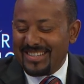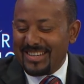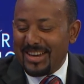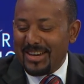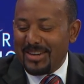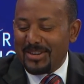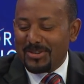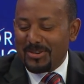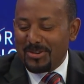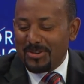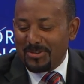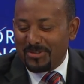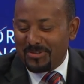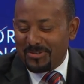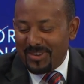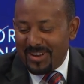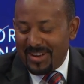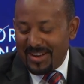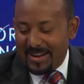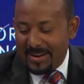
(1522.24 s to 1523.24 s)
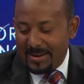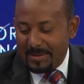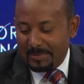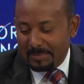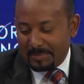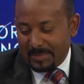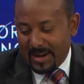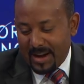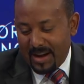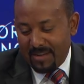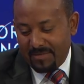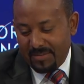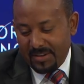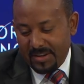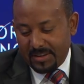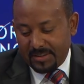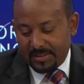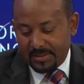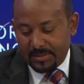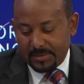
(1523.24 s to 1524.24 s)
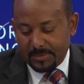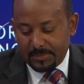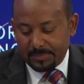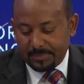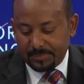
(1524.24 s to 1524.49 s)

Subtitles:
The issue of conflict